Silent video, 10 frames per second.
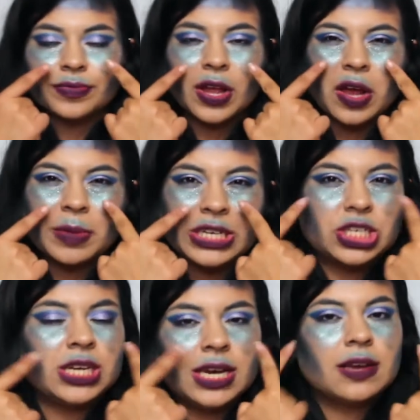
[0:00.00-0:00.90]
on my
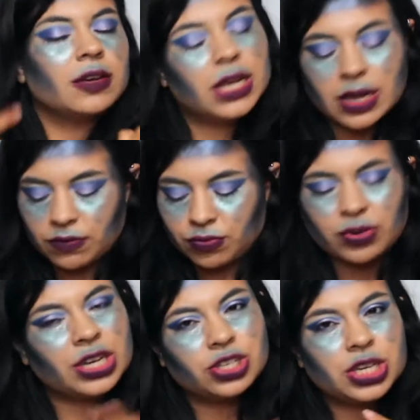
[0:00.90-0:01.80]
cheek
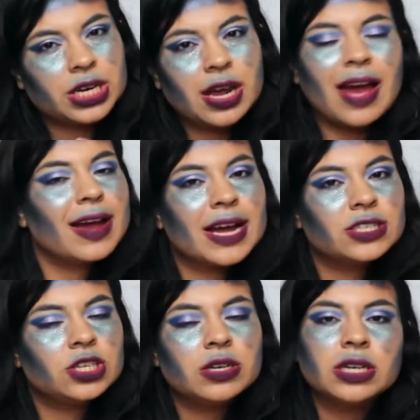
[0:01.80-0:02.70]
region, I
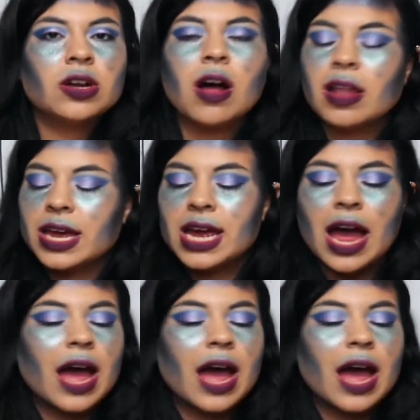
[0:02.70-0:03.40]
guess you could call it.